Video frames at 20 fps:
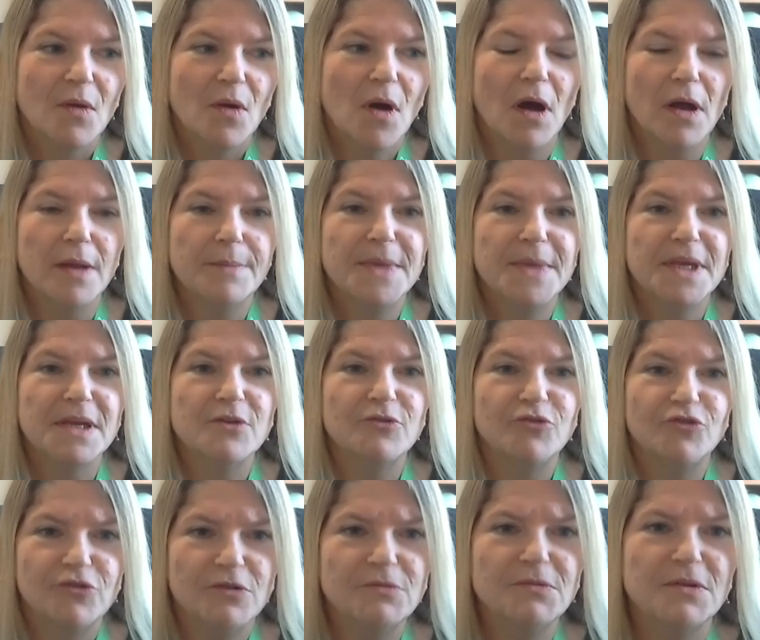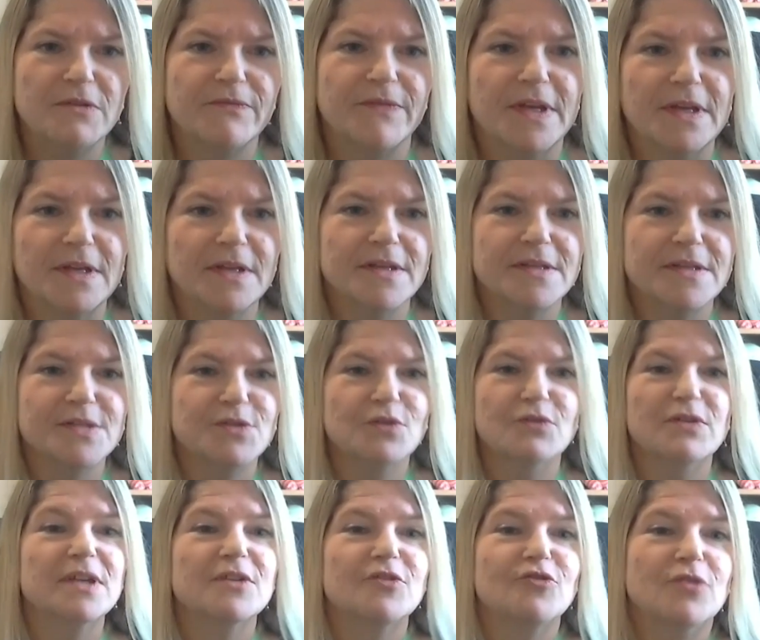I'm in control of it, and it's not
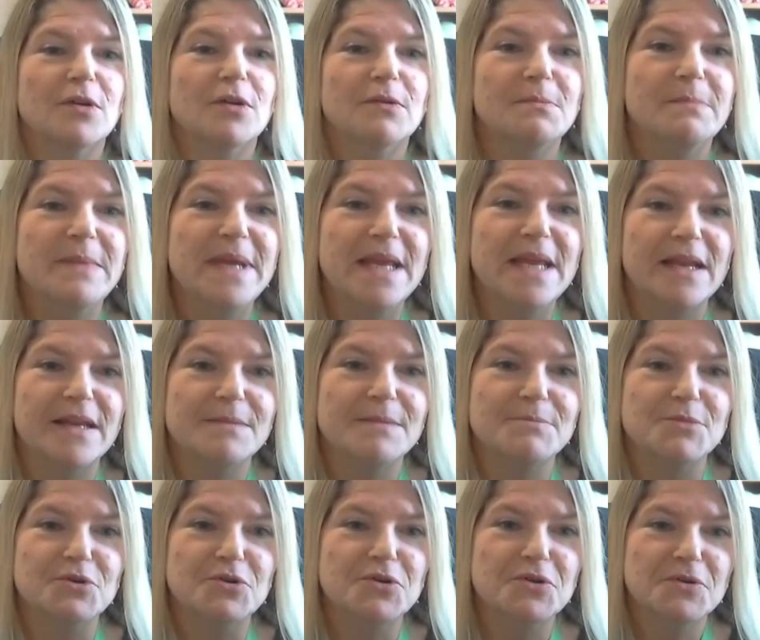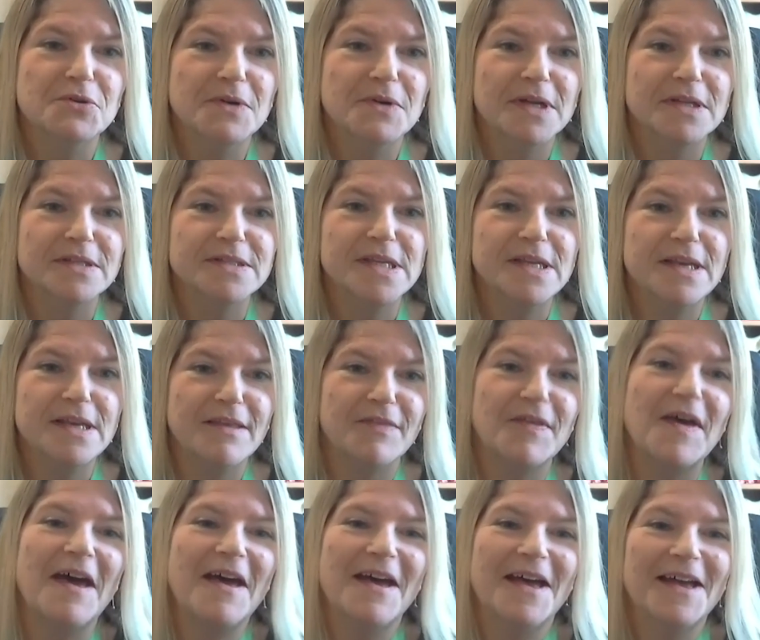in control of me anymore, I can tell you
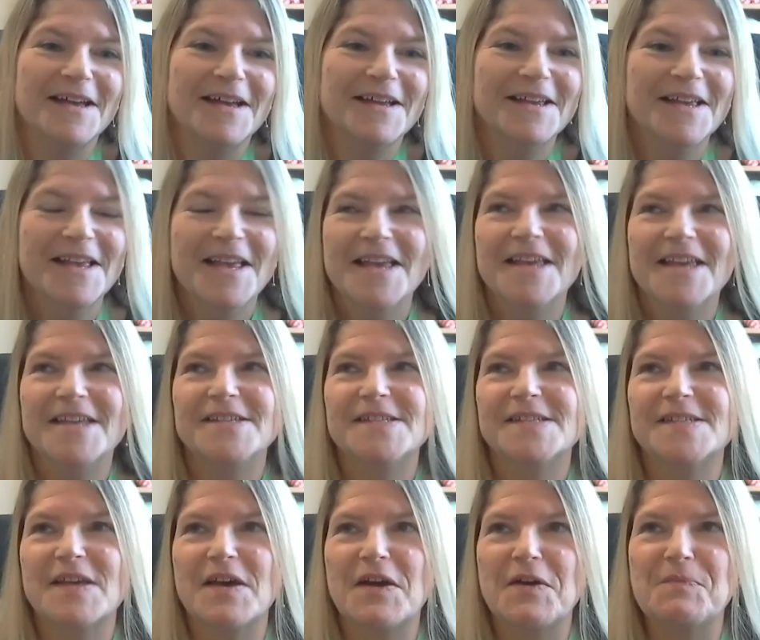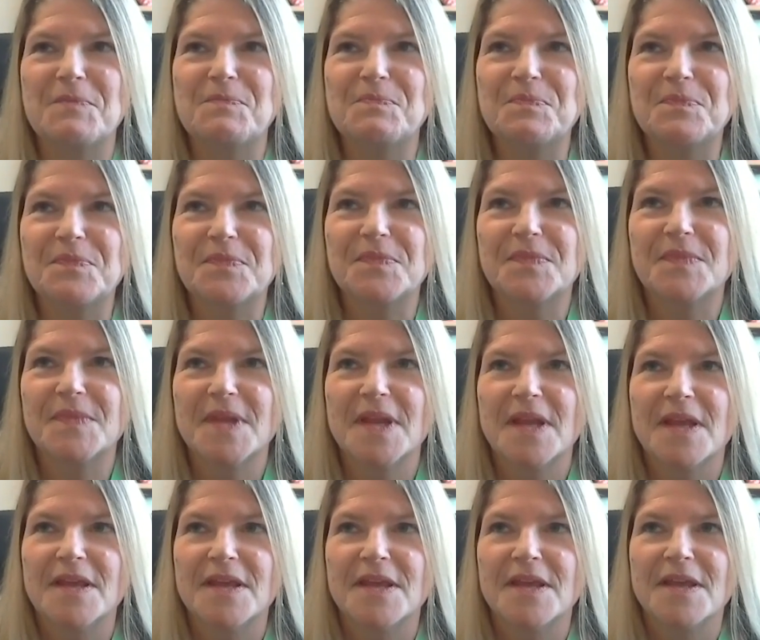that. It's
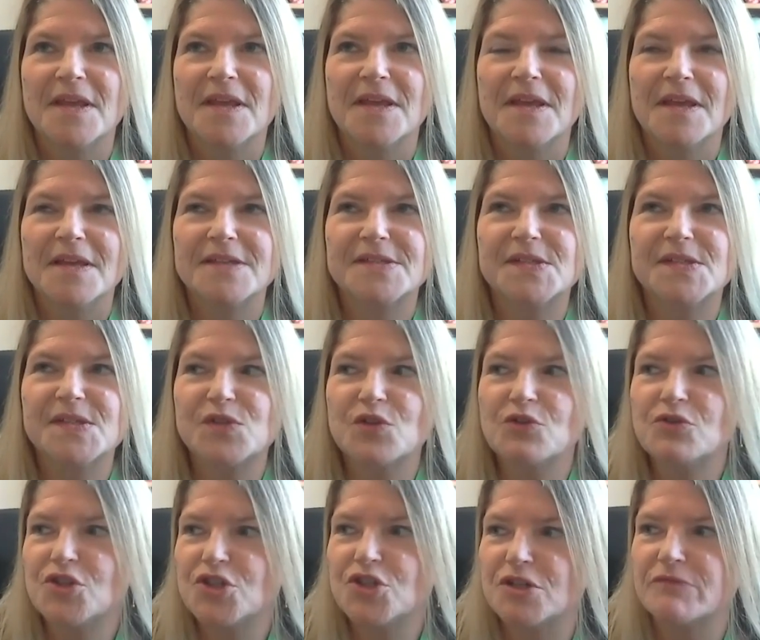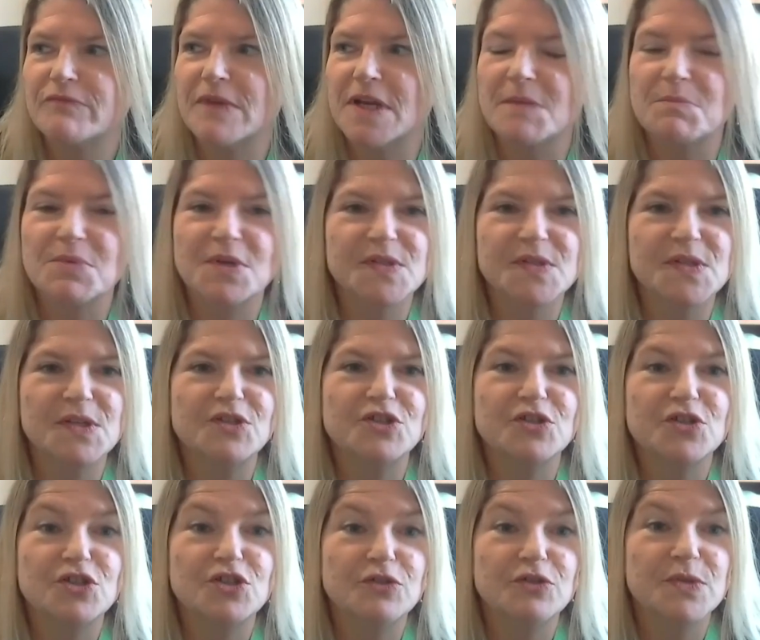astonishing, really, because I
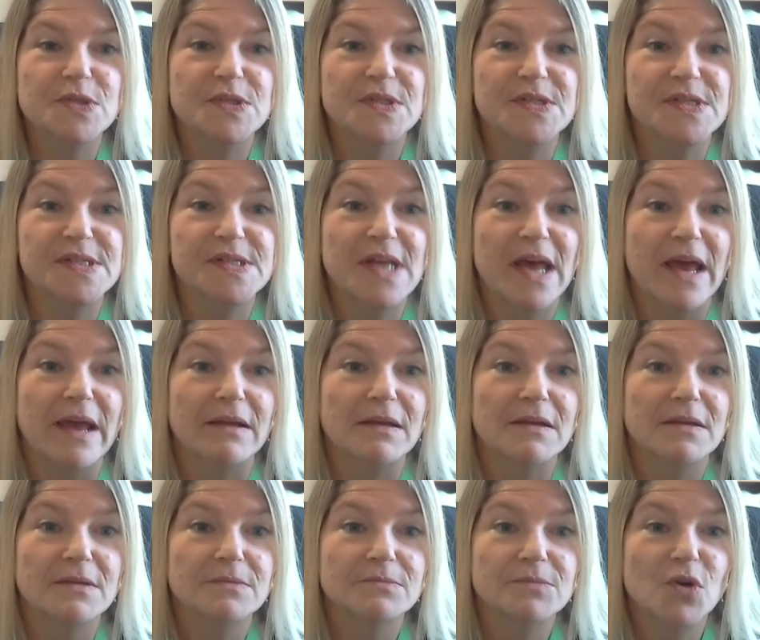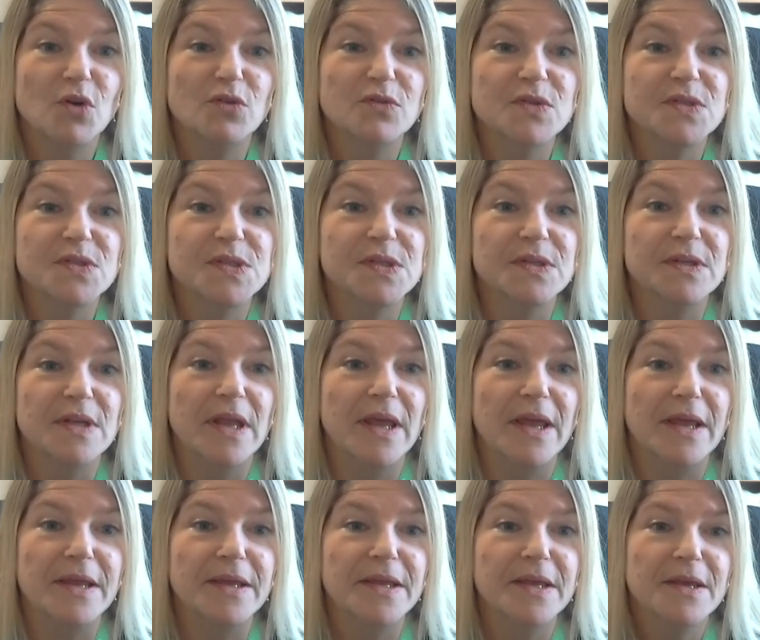just used to snack
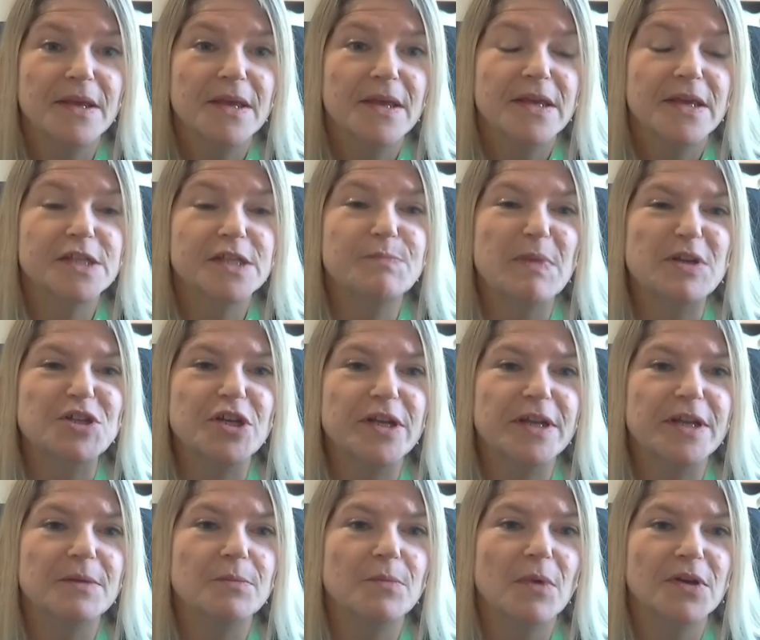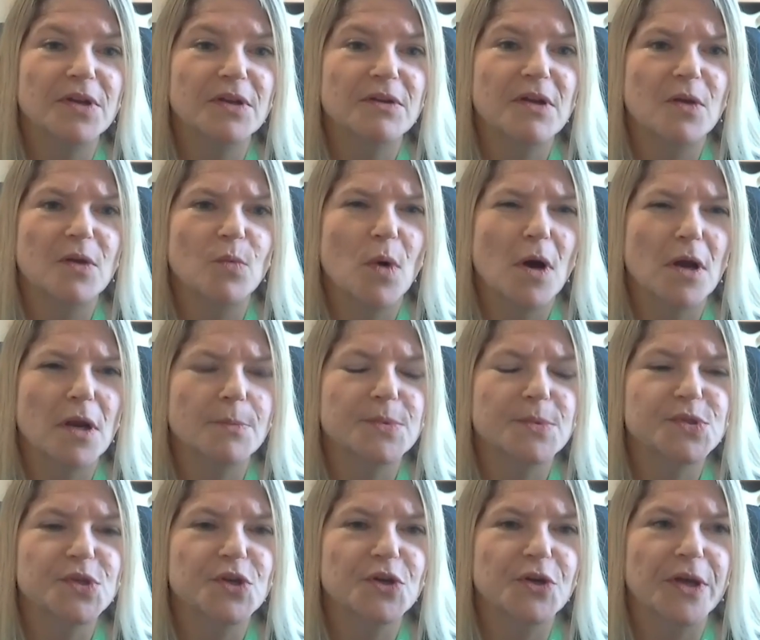constantly, especially, I don't know, while I was
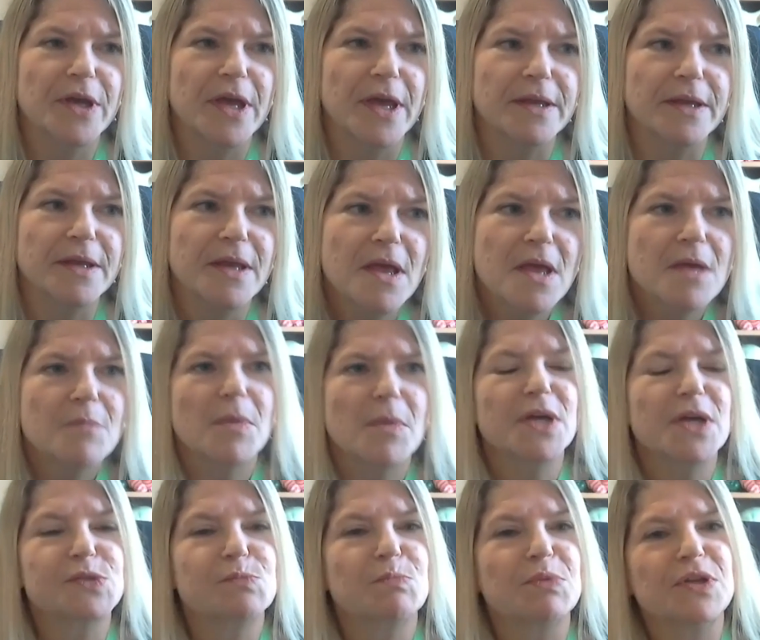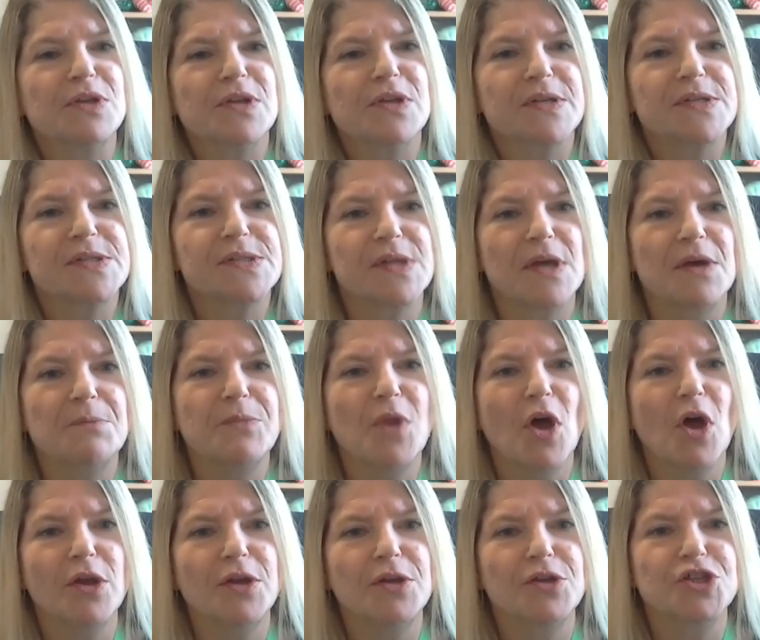cooking. My husband does
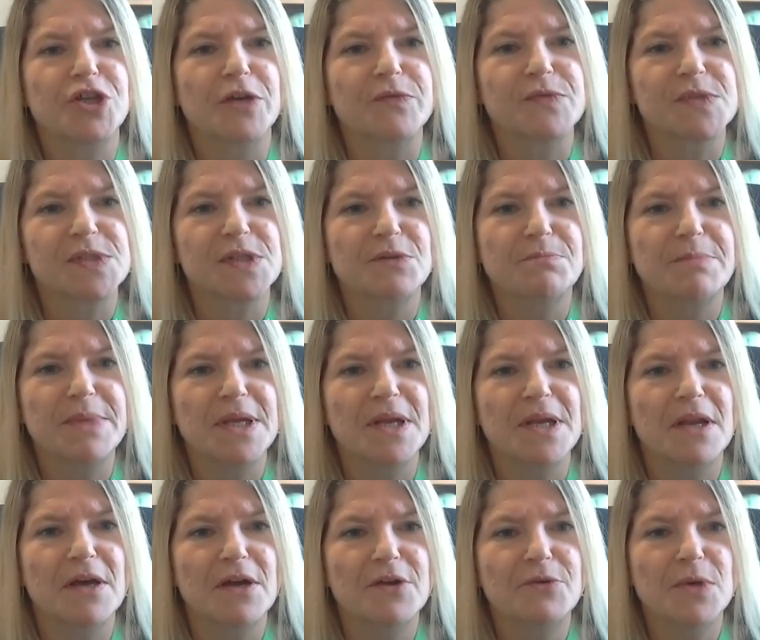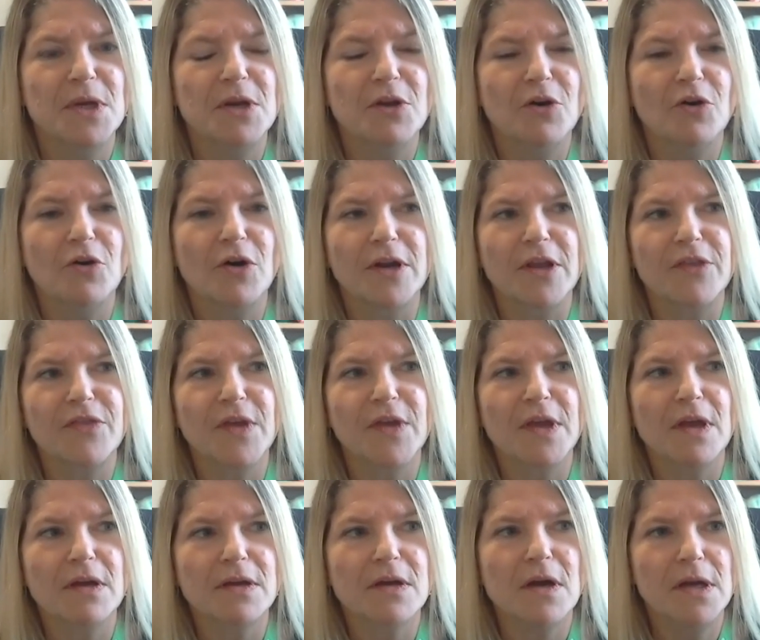night shifts, and I'd be alone a lot, and I
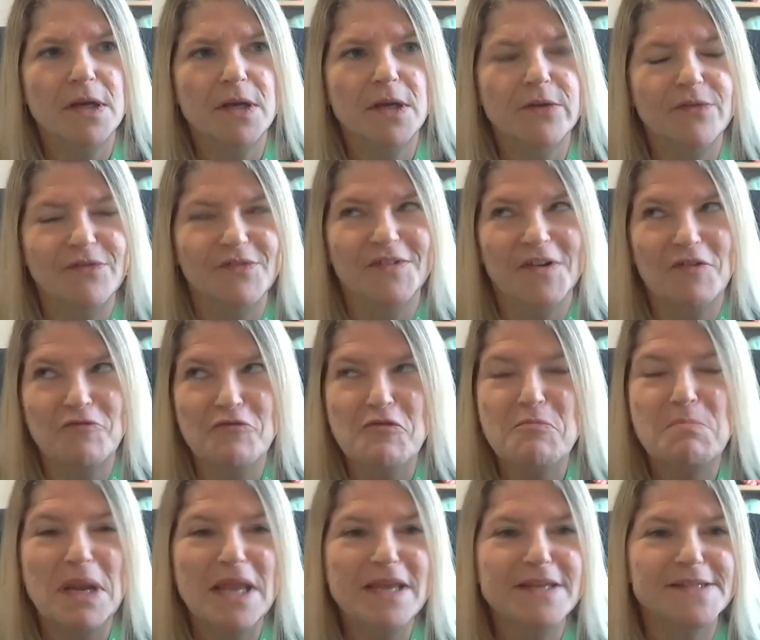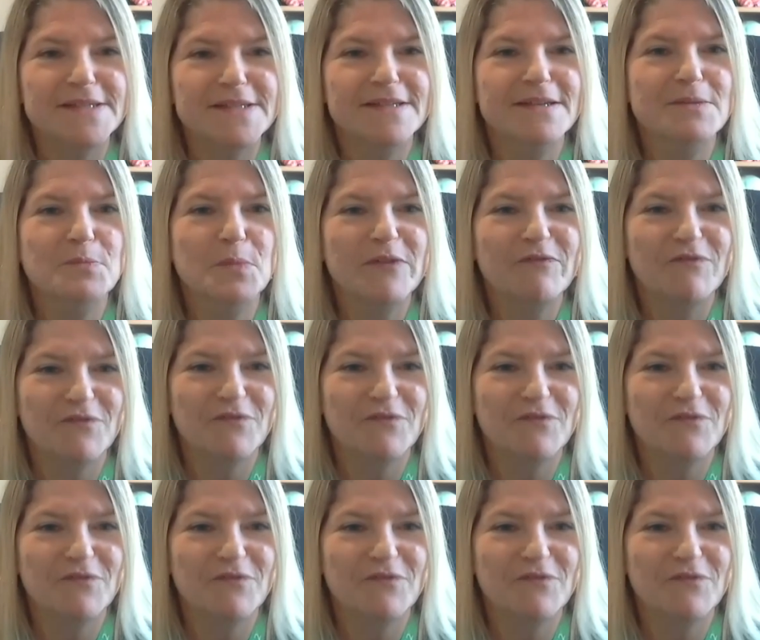think I kind of replaced him with